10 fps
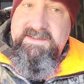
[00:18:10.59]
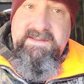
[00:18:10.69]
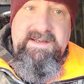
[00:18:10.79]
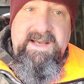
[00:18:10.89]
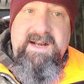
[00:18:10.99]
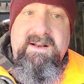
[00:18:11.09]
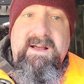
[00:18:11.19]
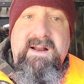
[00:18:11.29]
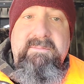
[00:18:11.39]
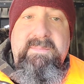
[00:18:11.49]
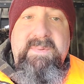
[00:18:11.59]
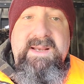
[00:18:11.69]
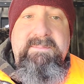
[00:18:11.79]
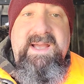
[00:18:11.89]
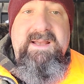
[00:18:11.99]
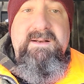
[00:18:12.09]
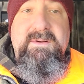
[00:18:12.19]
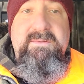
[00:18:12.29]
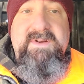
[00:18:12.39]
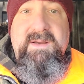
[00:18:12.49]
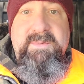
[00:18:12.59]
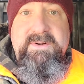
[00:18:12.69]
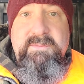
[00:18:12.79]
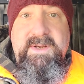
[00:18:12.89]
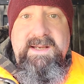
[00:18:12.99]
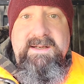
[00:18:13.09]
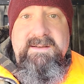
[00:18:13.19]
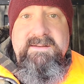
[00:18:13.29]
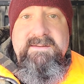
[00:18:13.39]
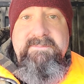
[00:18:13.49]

you got a lot of big bad news coming your way.